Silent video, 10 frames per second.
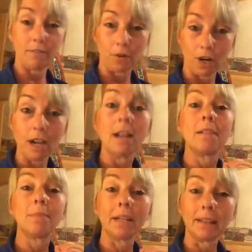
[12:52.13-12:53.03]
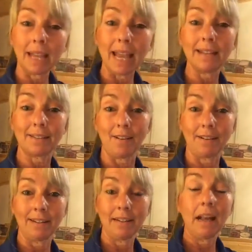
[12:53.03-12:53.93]
for, but liaison.
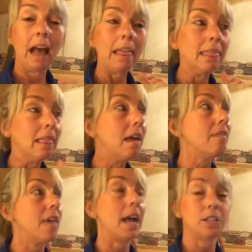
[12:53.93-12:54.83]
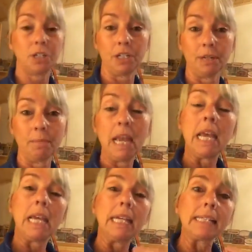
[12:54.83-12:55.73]
I love that term.
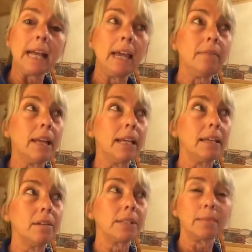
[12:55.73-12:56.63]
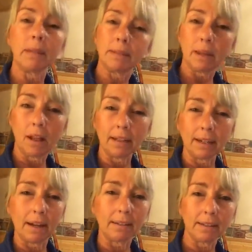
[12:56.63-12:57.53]
It's kind of like, sometimes they call it a
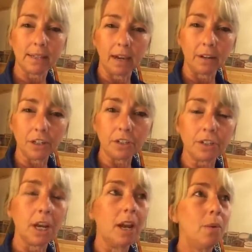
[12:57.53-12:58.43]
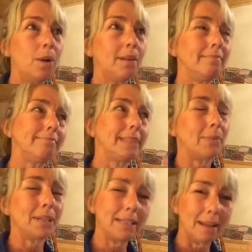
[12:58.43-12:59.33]
concierge. Well, that
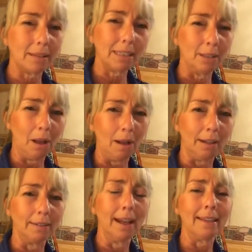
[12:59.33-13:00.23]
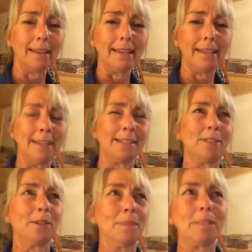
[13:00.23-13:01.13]
would sound a little odd, I think, in this
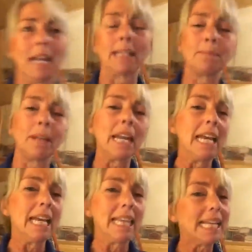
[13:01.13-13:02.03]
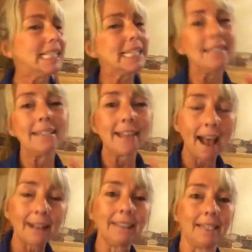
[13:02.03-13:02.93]
circumstance, but that's
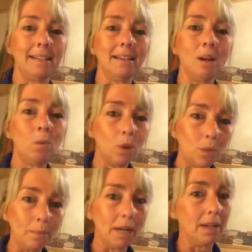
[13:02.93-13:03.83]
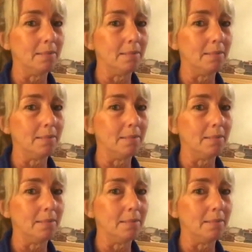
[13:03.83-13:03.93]
exactly what we become